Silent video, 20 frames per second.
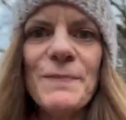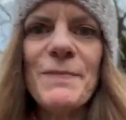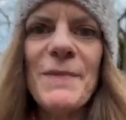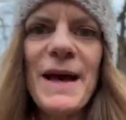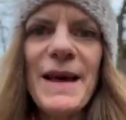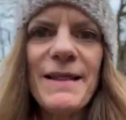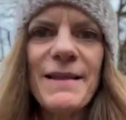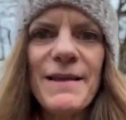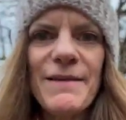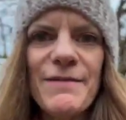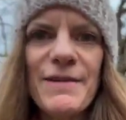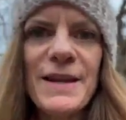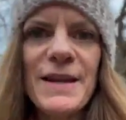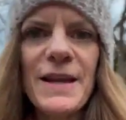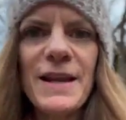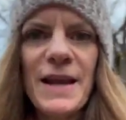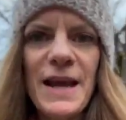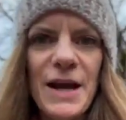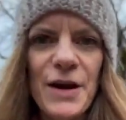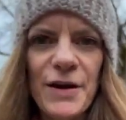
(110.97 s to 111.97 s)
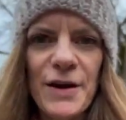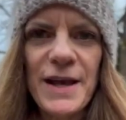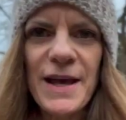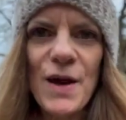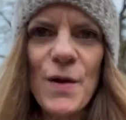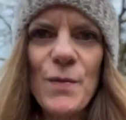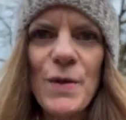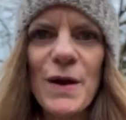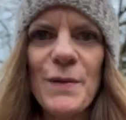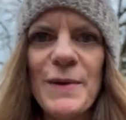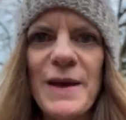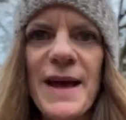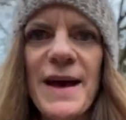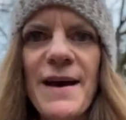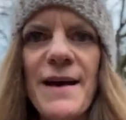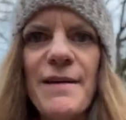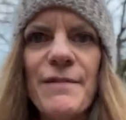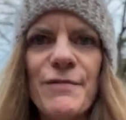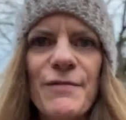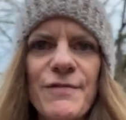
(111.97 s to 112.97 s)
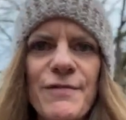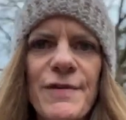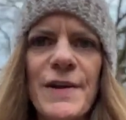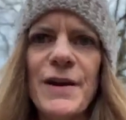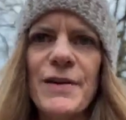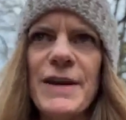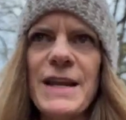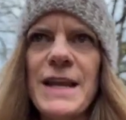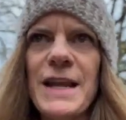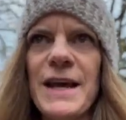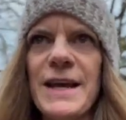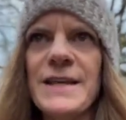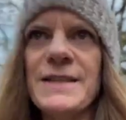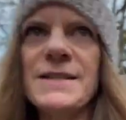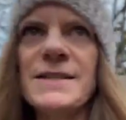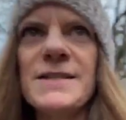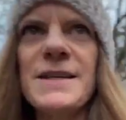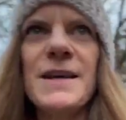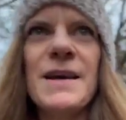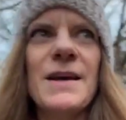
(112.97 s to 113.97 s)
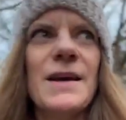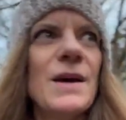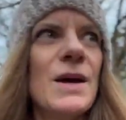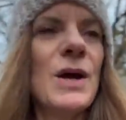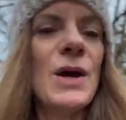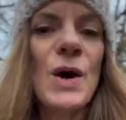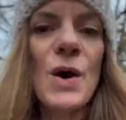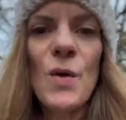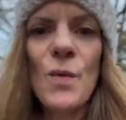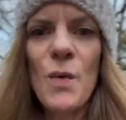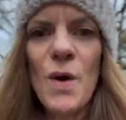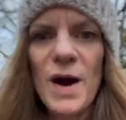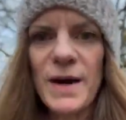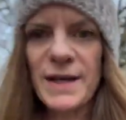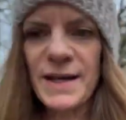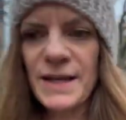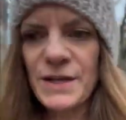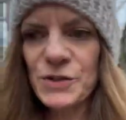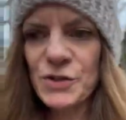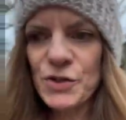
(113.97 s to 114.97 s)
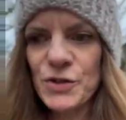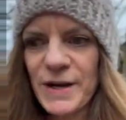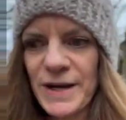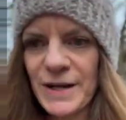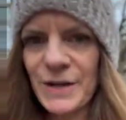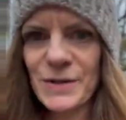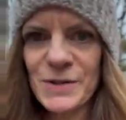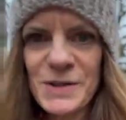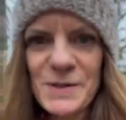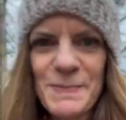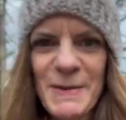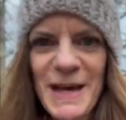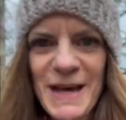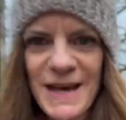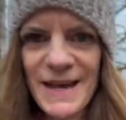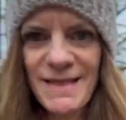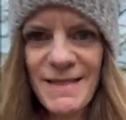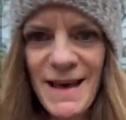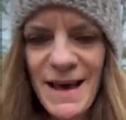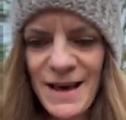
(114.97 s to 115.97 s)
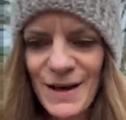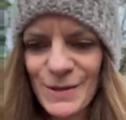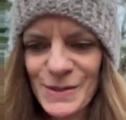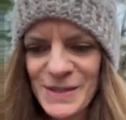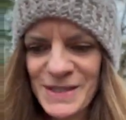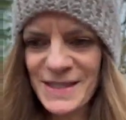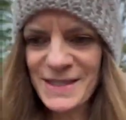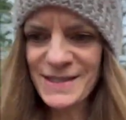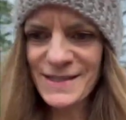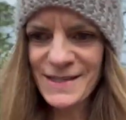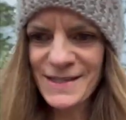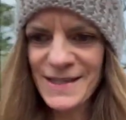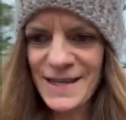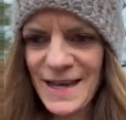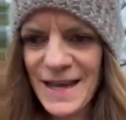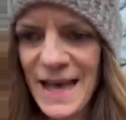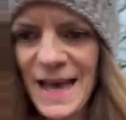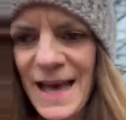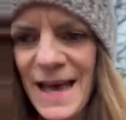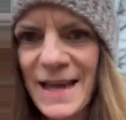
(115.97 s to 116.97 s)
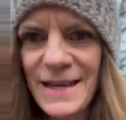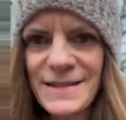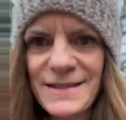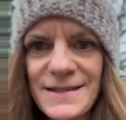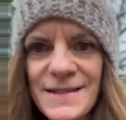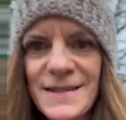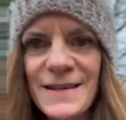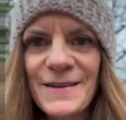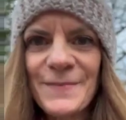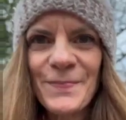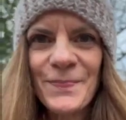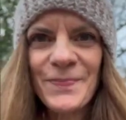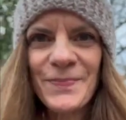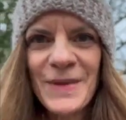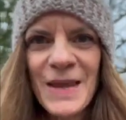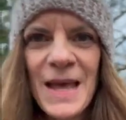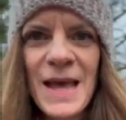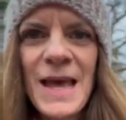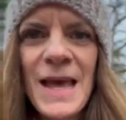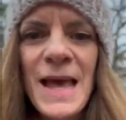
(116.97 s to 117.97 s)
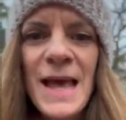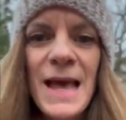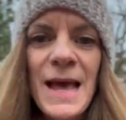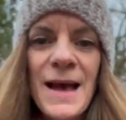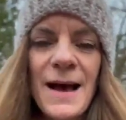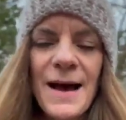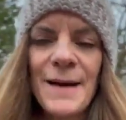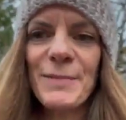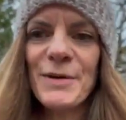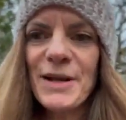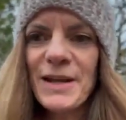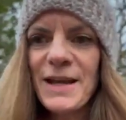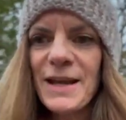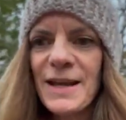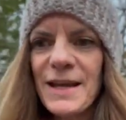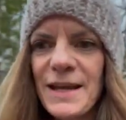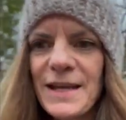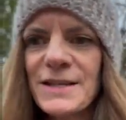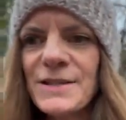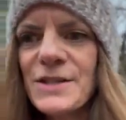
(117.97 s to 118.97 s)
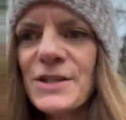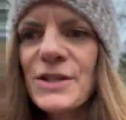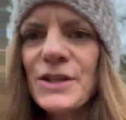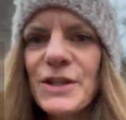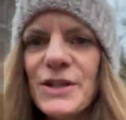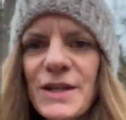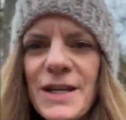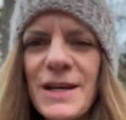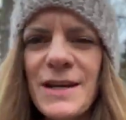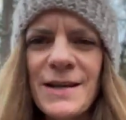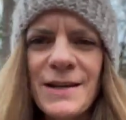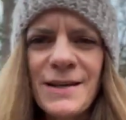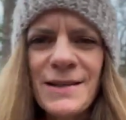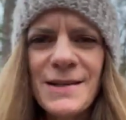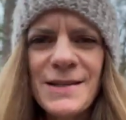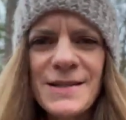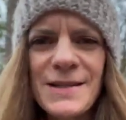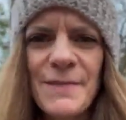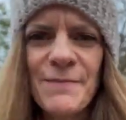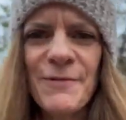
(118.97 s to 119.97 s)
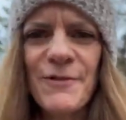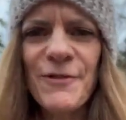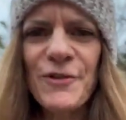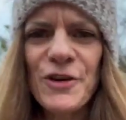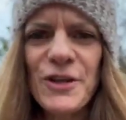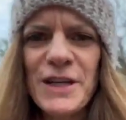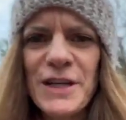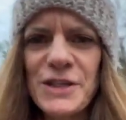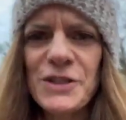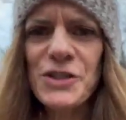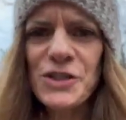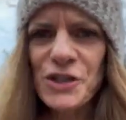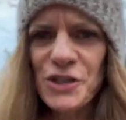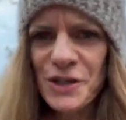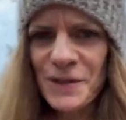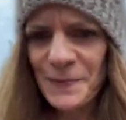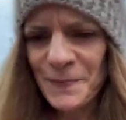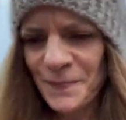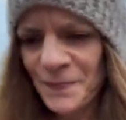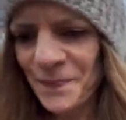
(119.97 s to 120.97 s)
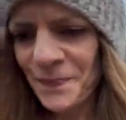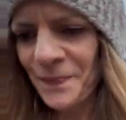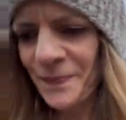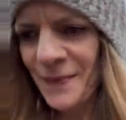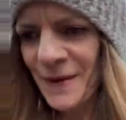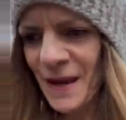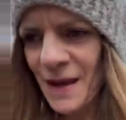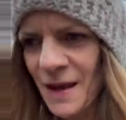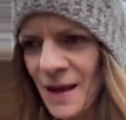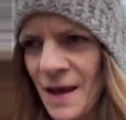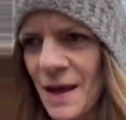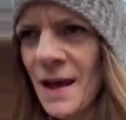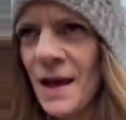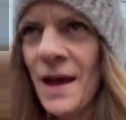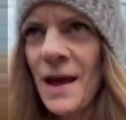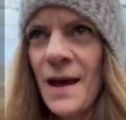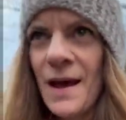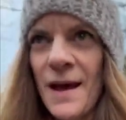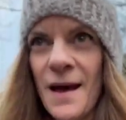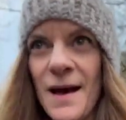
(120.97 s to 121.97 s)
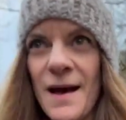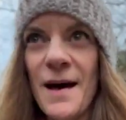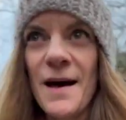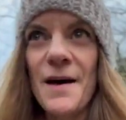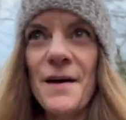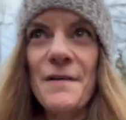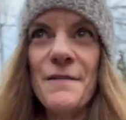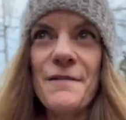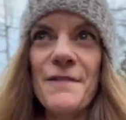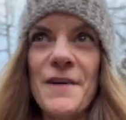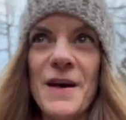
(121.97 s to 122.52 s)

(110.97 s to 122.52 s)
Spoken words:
I live in an area where we have very nice walking trails behind the houses, and I'm gonna insert some footage of